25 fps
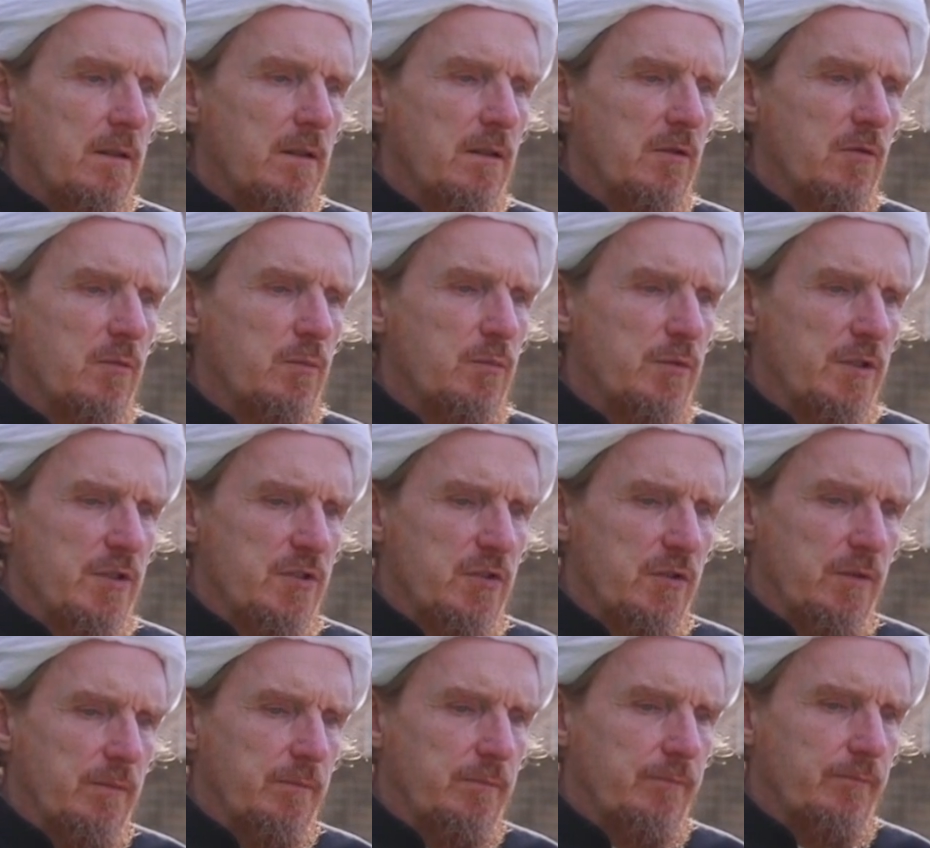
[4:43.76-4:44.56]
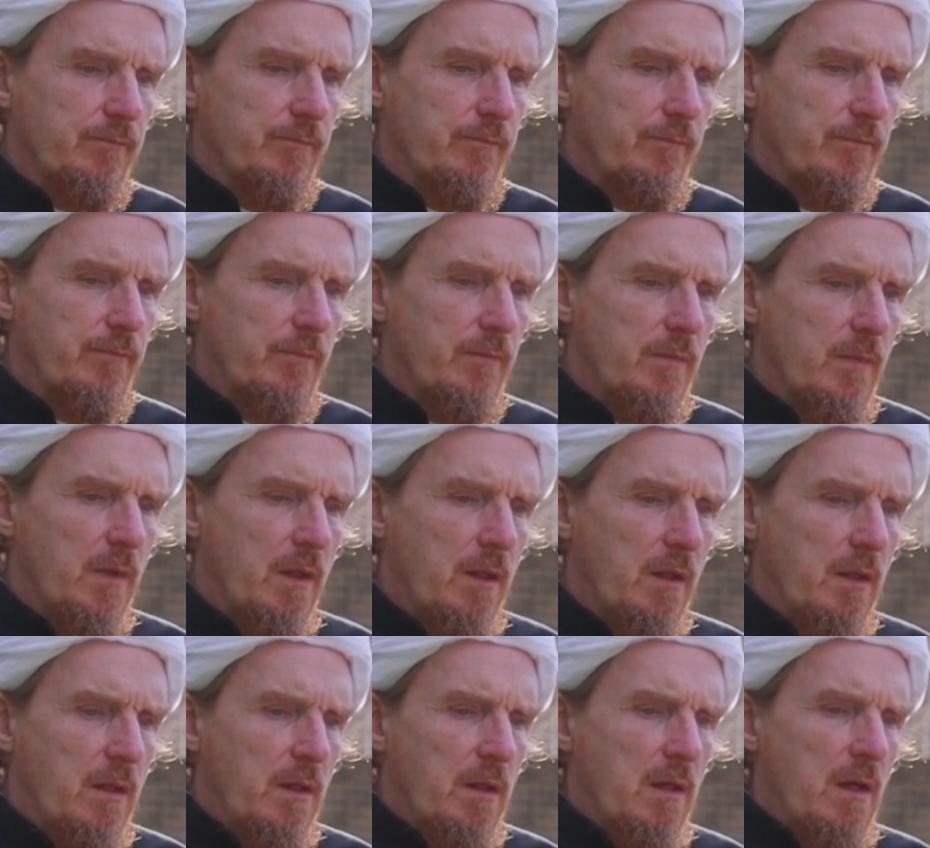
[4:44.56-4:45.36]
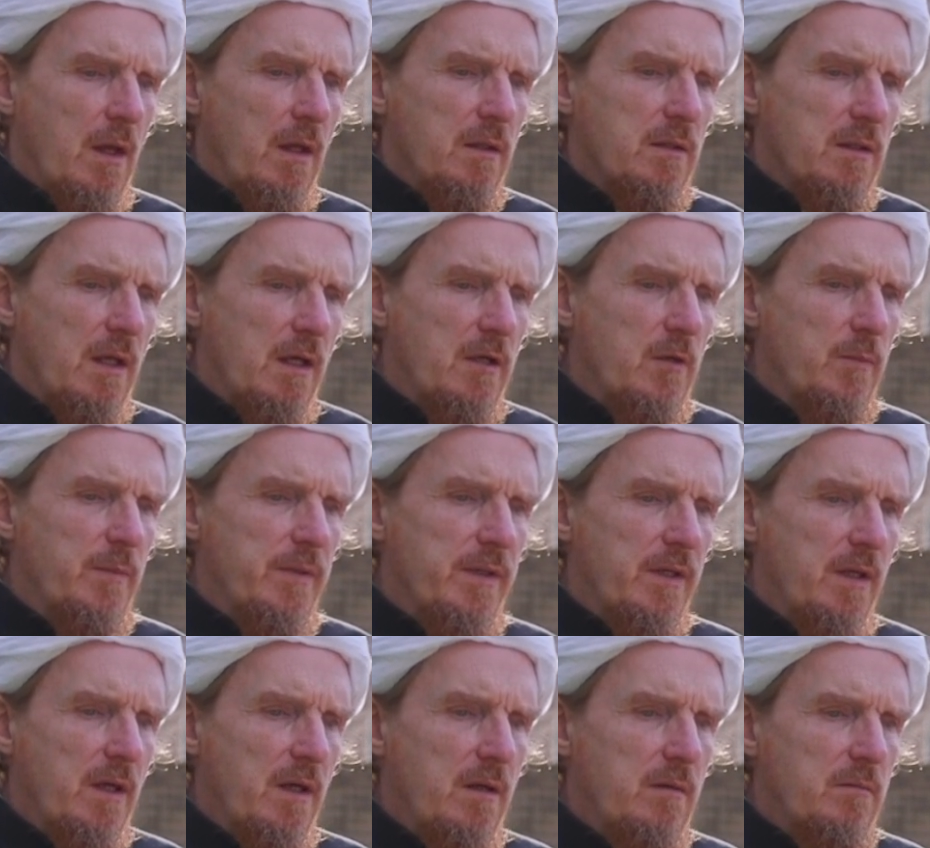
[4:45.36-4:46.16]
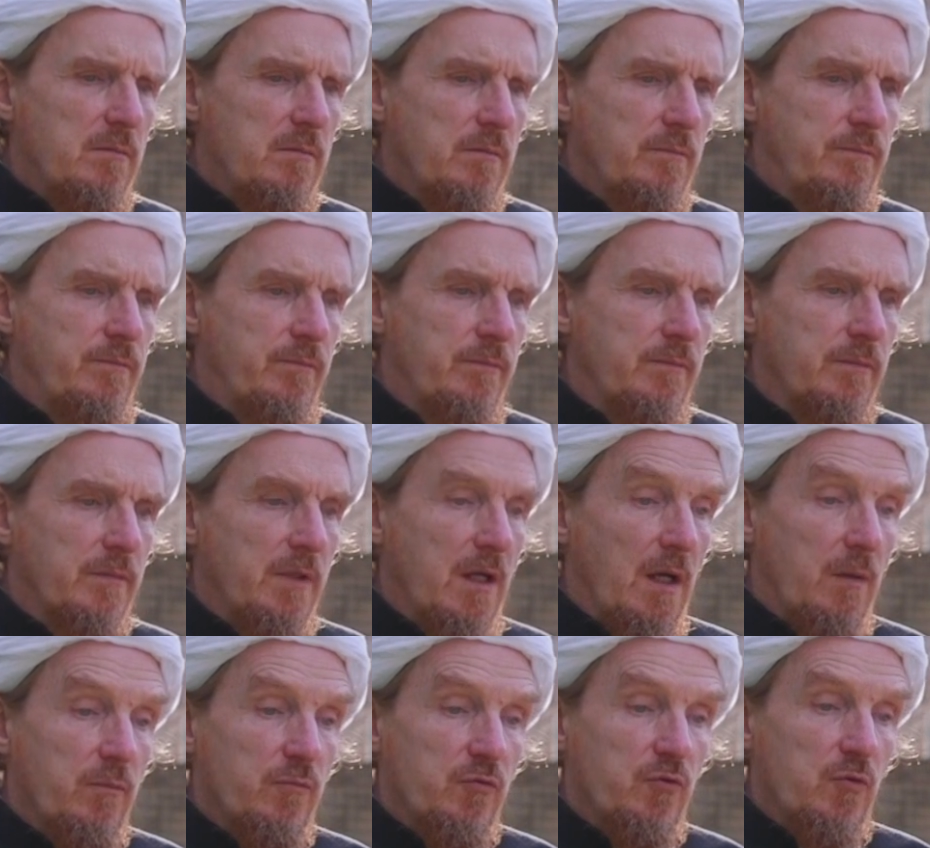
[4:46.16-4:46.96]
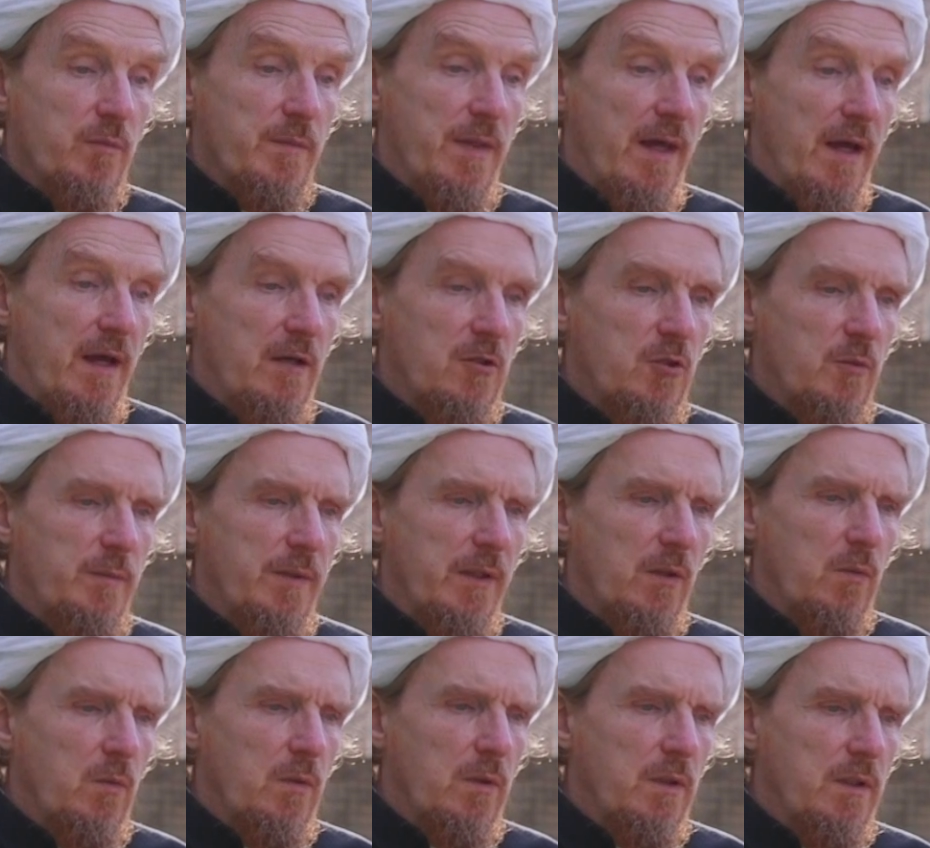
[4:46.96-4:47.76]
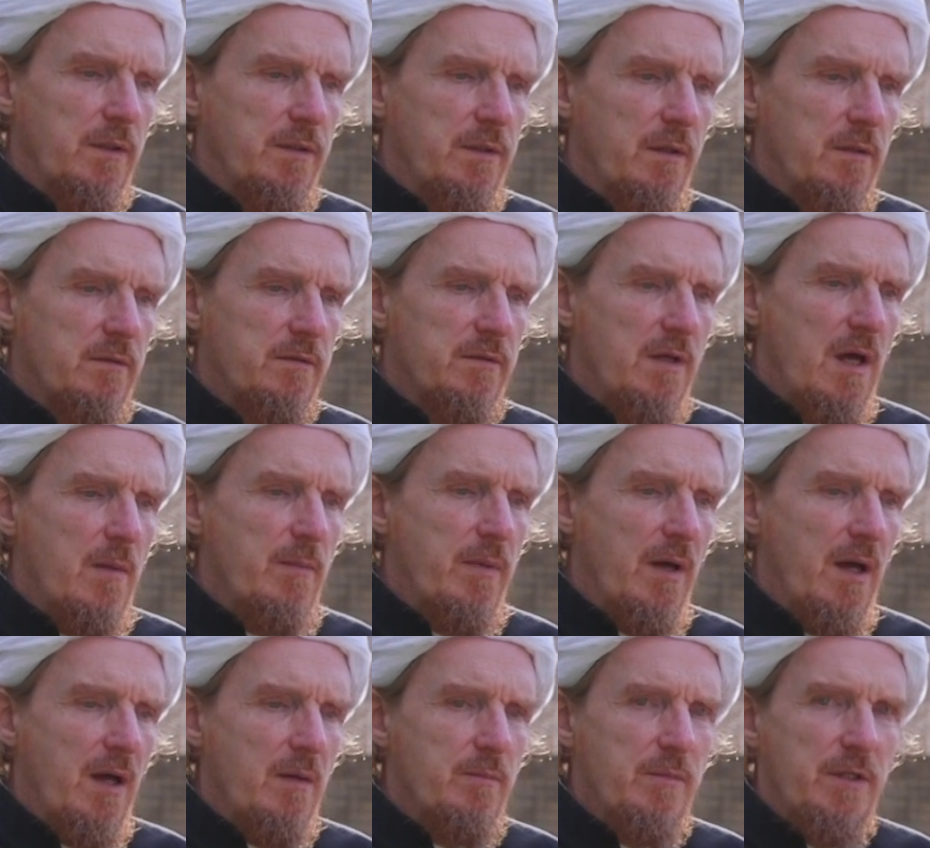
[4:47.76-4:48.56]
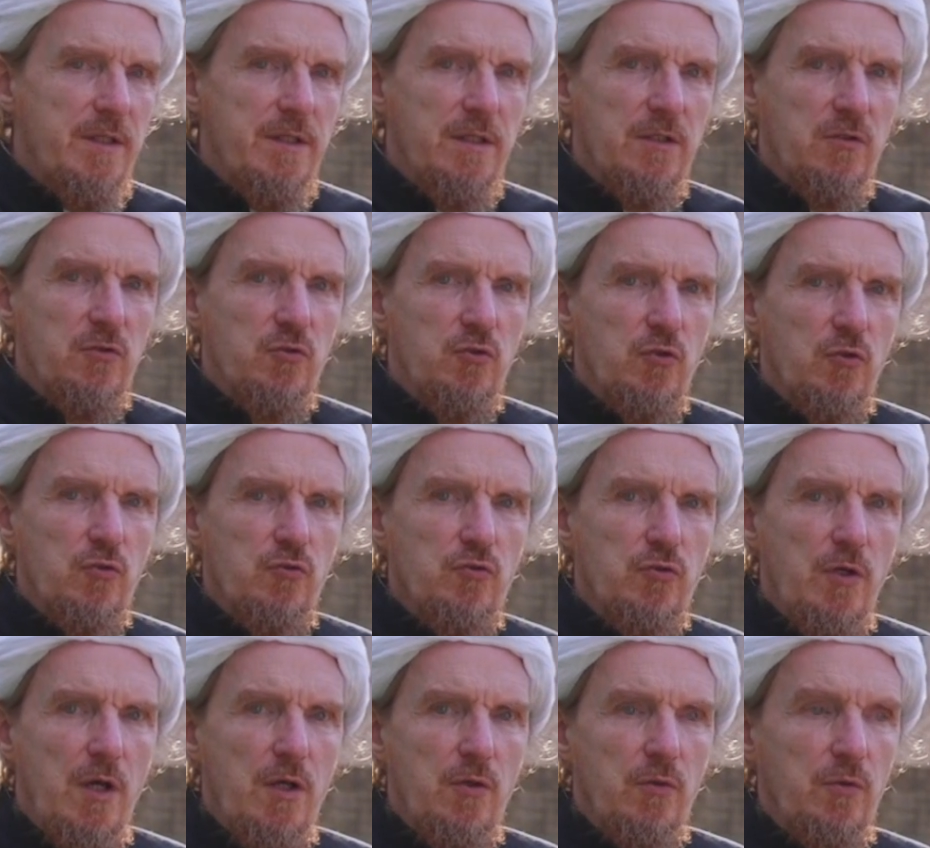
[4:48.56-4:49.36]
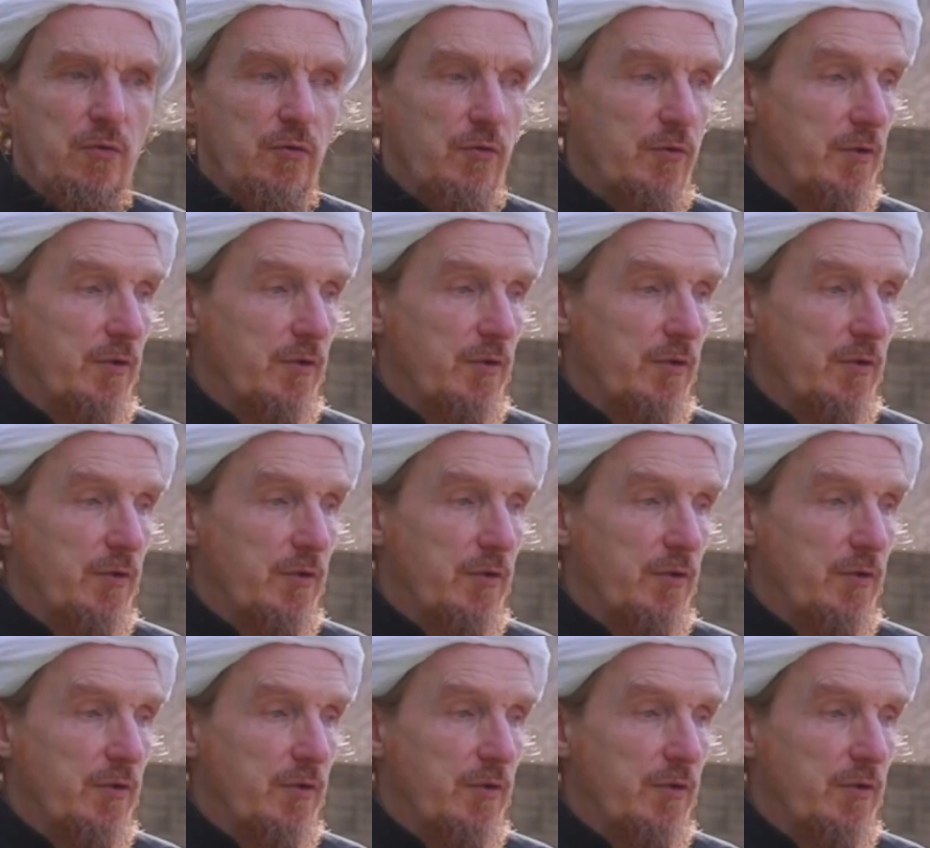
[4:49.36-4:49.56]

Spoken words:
expression. Tarbiyah comes from the Arabic word raba, meaning to grow.